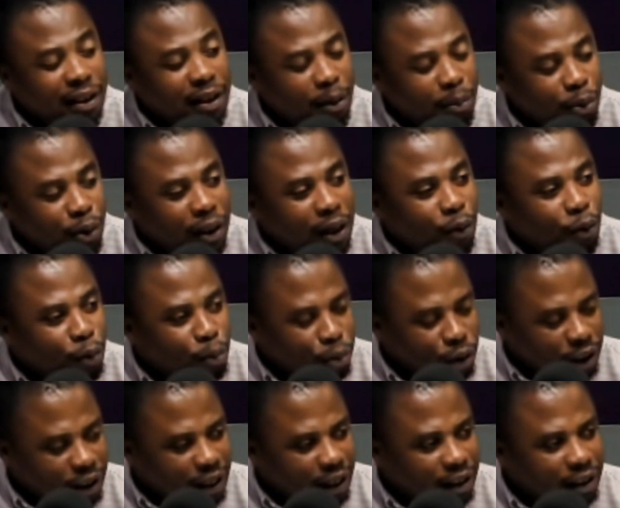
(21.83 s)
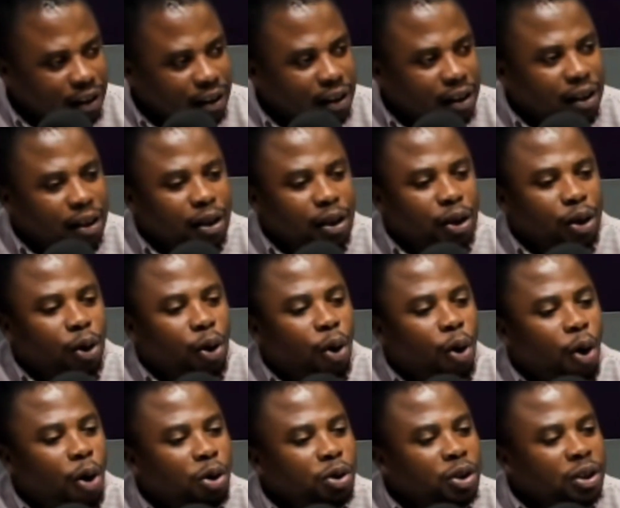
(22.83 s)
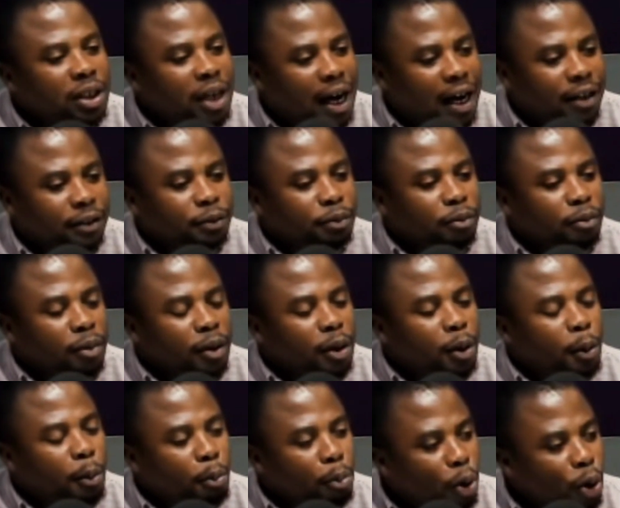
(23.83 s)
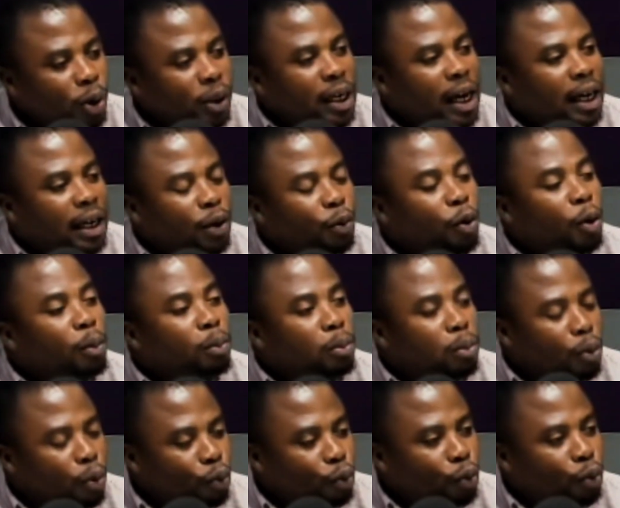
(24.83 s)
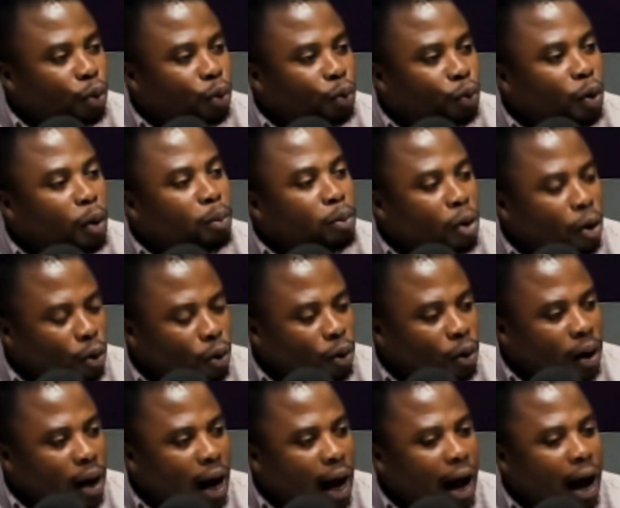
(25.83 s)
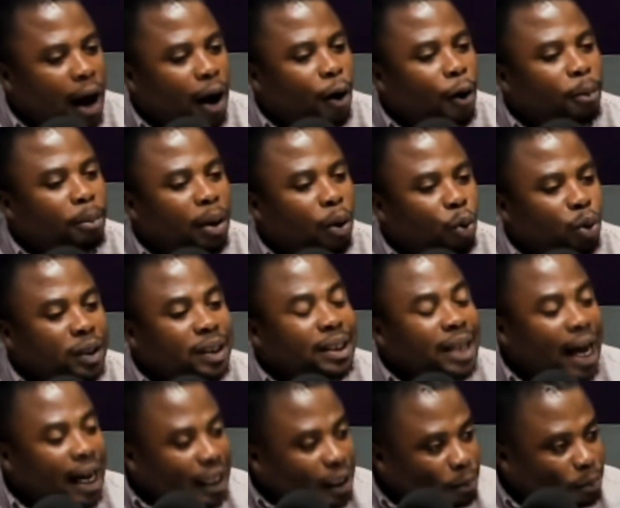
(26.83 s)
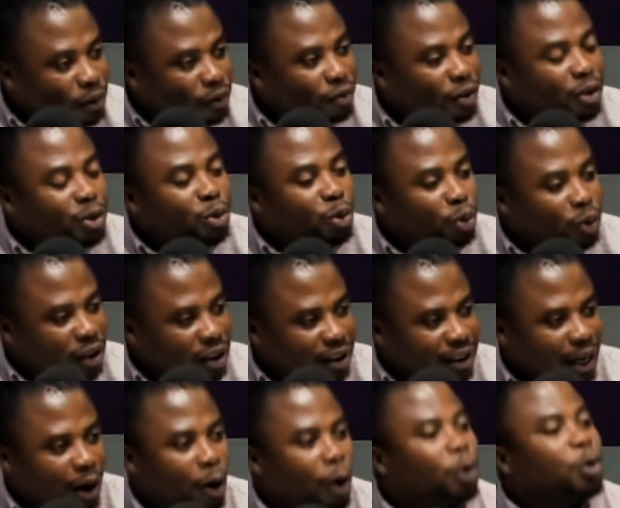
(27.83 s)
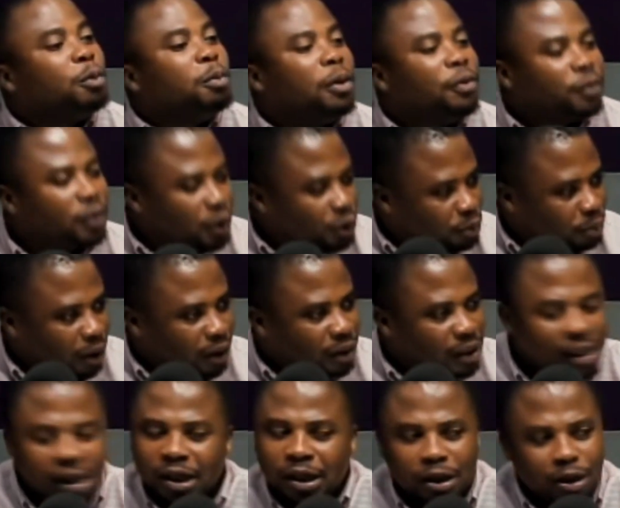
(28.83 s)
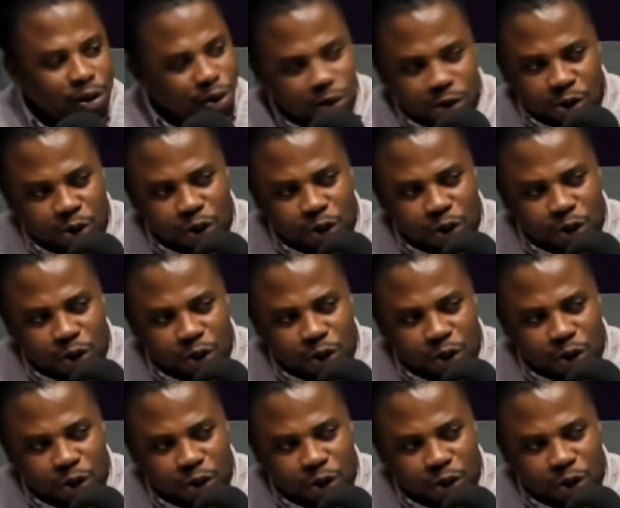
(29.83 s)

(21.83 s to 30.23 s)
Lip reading: ball na boy na. Onena ball na wo on my was sack previous coaches are on the field man. So